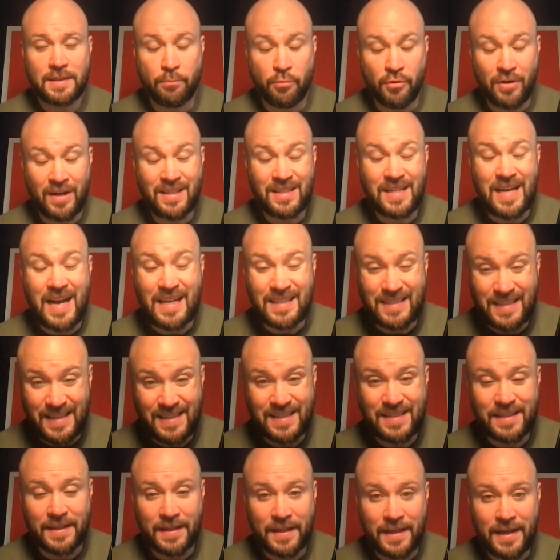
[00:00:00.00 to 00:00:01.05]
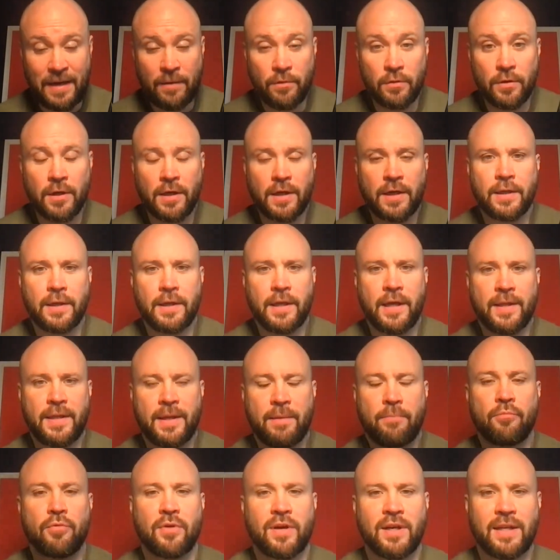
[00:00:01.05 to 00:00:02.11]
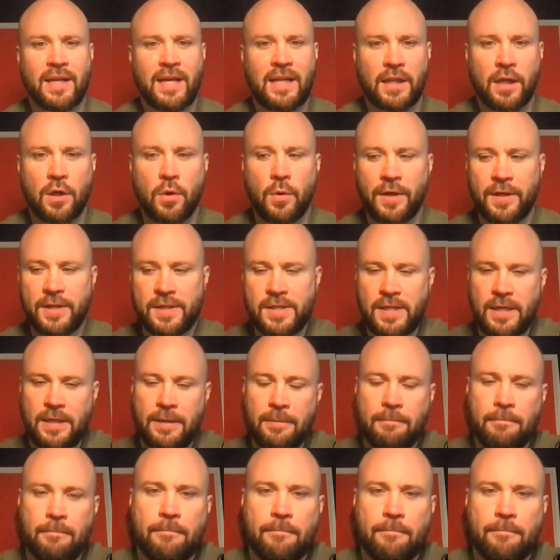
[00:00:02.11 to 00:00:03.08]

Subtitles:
bring assets to the network, and then bring that liquidity?